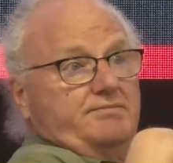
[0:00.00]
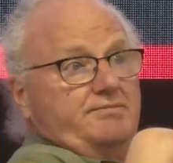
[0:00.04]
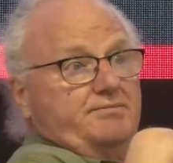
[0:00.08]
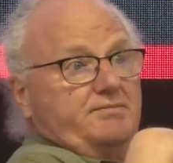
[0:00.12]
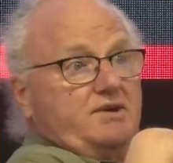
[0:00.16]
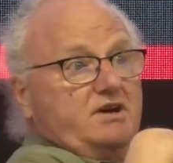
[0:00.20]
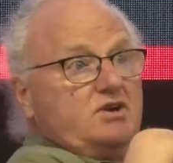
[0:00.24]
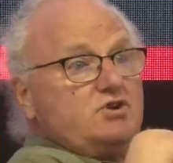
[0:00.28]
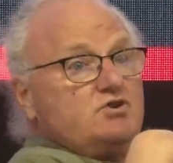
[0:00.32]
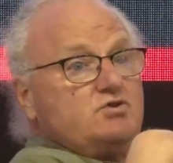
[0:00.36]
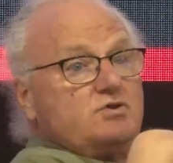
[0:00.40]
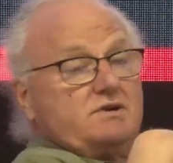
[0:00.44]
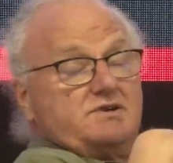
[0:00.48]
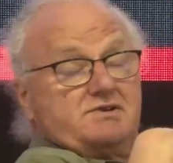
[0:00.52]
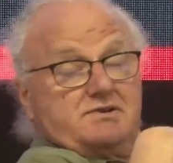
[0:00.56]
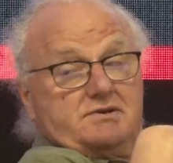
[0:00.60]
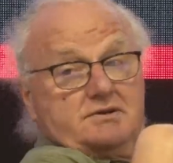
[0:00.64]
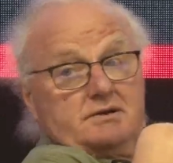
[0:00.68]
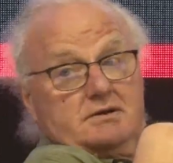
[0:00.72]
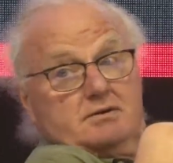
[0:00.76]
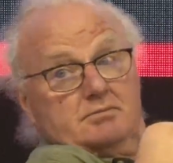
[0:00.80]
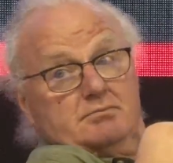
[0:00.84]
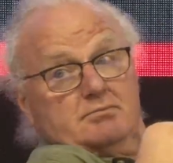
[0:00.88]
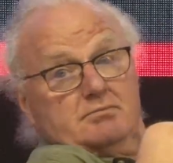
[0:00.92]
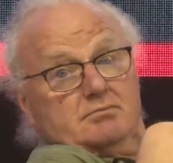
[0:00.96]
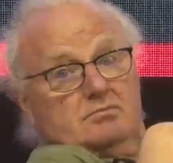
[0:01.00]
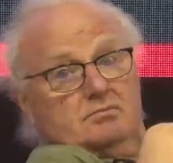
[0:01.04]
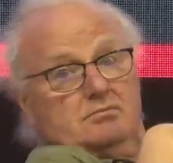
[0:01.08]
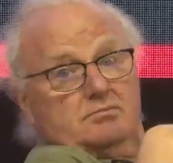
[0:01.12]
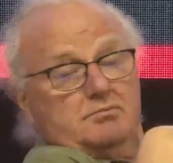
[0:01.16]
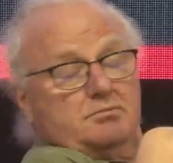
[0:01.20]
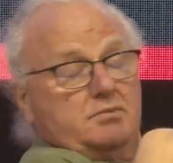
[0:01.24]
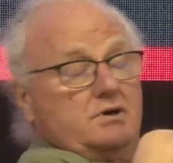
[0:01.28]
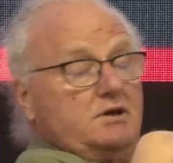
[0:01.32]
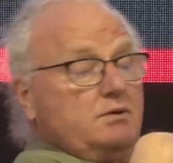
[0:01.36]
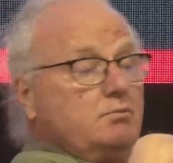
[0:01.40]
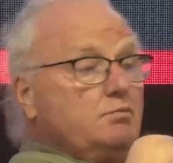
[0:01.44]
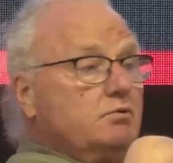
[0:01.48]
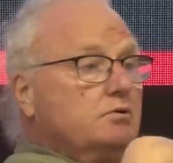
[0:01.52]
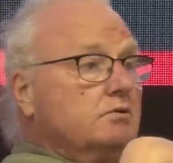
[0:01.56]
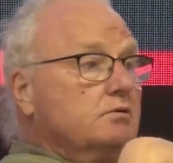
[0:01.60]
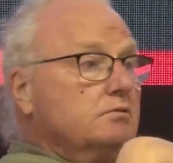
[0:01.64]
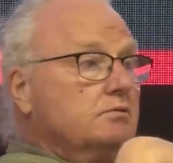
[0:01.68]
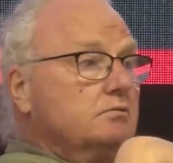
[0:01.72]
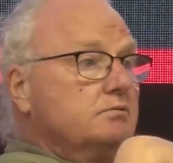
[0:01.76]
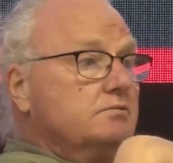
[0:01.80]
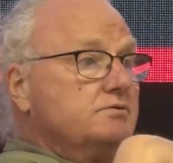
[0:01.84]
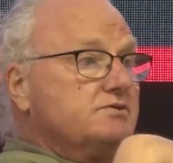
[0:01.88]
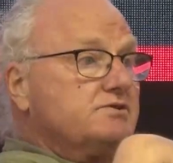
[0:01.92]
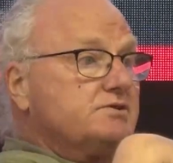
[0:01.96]
interesting people.
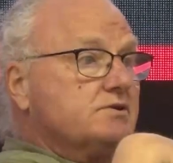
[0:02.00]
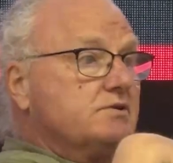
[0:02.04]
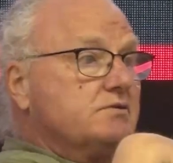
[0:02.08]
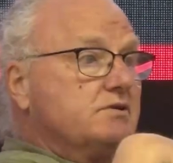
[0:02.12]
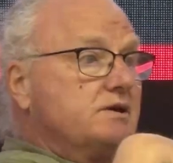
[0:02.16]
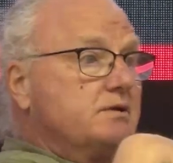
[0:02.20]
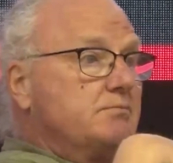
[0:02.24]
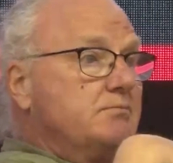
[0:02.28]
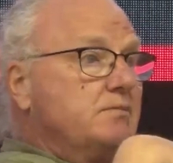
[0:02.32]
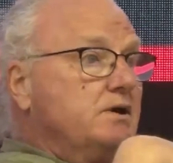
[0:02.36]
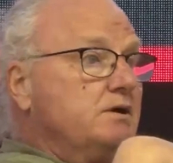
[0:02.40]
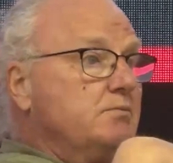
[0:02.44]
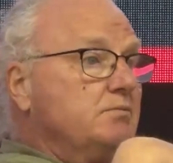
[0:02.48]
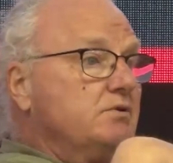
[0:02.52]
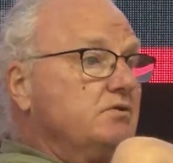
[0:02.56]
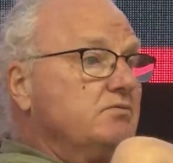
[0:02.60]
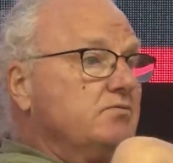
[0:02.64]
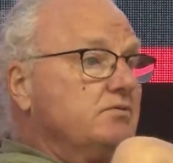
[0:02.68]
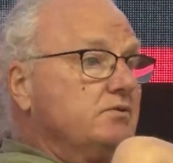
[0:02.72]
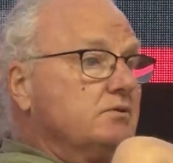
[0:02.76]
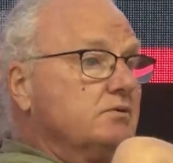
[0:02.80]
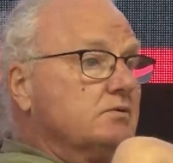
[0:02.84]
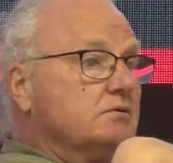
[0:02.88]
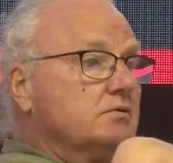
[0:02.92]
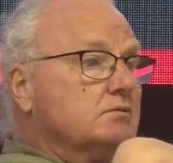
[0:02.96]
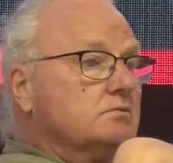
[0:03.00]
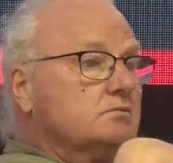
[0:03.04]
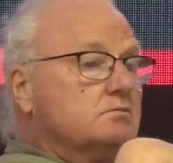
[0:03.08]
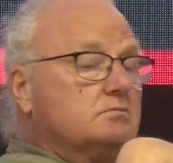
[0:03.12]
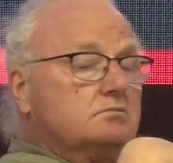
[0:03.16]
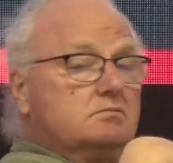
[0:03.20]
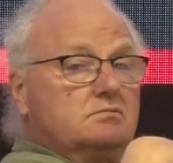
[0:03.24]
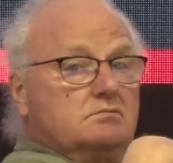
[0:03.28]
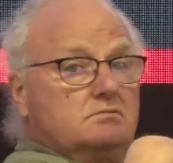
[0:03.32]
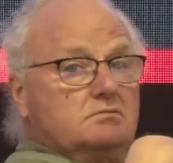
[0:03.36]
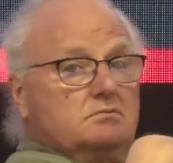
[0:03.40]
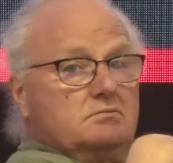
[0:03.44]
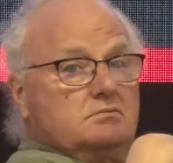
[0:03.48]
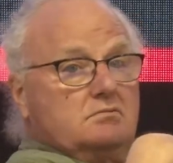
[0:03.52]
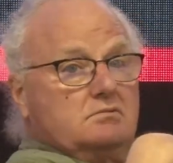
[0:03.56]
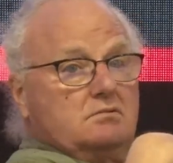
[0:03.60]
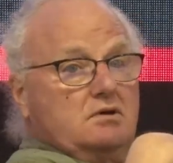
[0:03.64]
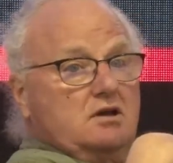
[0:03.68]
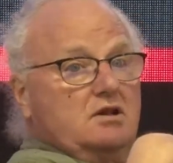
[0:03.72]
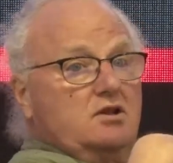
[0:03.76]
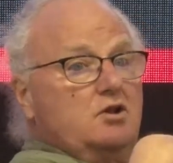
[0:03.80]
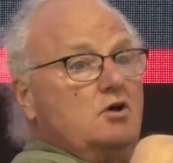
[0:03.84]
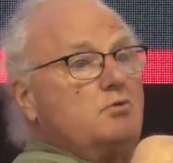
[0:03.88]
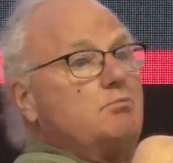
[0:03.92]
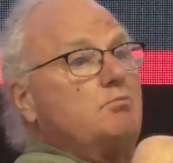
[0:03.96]
So that made me feel
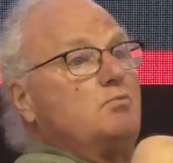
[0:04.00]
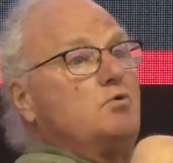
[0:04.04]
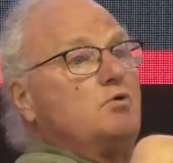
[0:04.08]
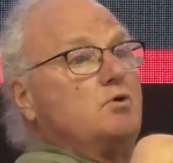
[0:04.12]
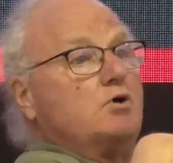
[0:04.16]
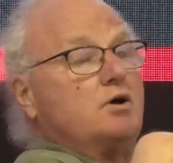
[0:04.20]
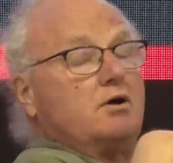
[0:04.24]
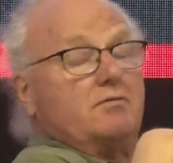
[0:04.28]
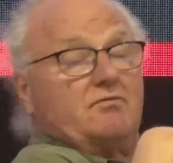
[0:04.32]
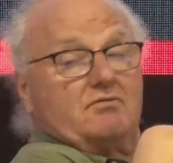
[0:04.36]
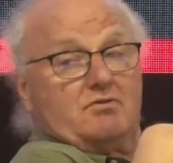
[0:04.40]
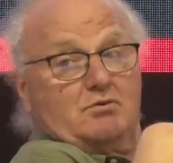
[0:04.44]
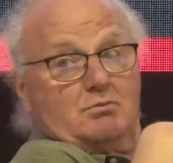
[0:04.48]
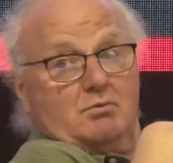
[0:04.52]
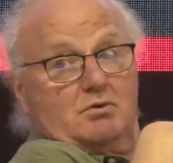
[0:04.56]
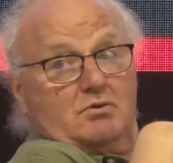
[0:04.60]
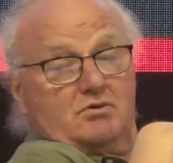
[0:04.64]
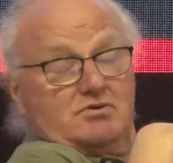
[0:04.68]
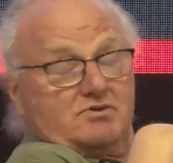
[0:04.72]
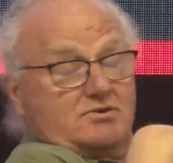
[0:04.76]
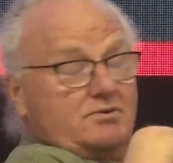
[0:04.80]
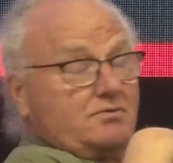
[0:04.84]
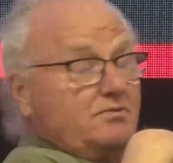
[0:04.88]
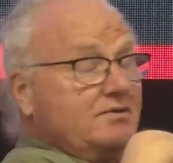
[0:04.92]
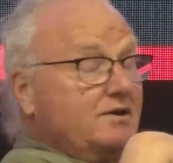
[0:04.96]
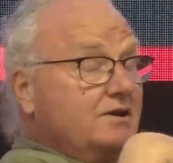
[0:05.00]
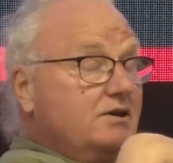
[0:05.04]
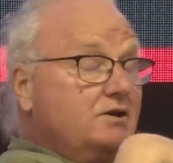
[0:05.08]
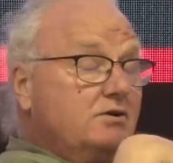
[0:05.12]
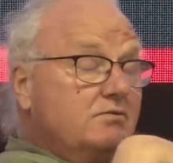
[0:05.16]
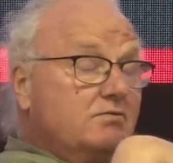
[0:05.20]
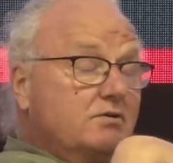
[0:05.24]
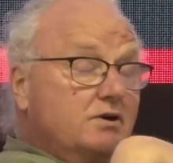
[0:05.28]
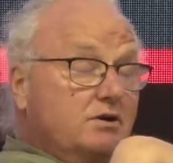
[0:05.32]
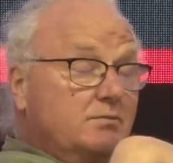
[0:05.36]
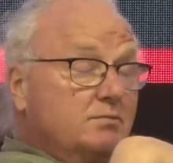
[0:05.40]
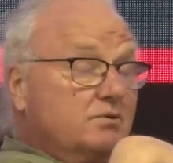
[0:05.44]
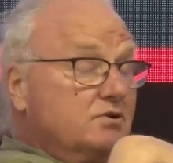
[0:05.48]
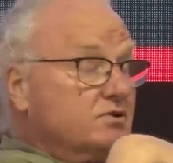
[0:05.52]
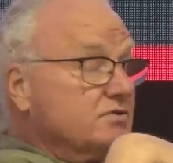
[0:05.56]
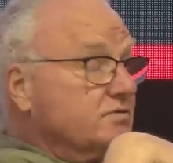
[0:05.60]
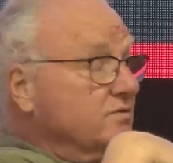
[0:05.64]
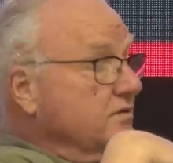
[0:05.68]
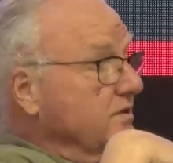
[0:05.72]
a lot more comfortable. So thank you very much